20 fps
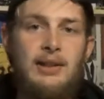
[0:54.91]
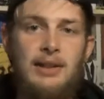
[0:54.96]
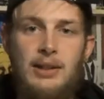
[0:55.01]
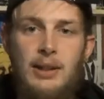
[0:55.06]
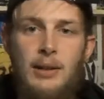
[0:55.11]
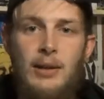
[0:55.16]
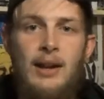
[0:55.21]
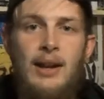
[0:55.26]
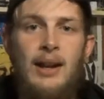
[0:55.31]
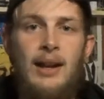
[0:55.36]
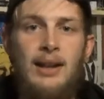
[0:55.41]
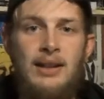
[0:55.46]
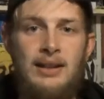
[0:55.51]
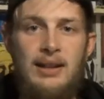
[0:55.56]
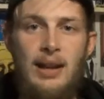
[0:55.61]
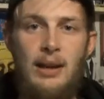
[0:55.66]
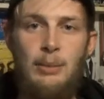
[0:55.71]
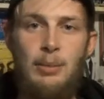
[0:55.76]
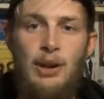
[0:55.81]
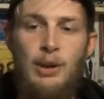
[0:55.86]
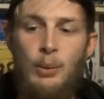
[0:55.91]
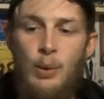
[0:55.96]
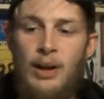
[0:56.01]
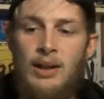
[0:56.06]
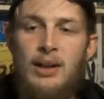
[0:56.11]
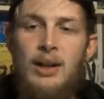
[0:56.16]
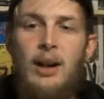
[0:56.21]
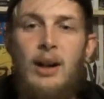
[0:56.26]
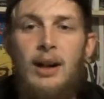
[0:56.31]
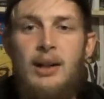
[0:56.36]
So it's going to be
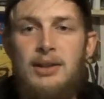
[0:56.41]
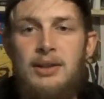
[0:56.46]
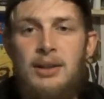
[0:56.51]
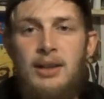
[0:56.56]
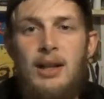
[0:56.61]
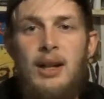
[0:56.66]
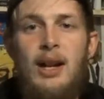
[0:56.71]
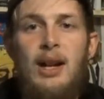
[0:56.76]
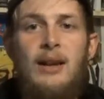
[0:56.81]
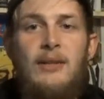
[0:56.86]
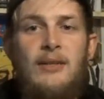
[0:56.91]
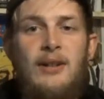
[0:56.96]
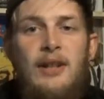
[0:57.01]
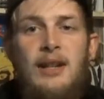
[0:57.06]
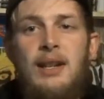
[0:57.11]
one concert covered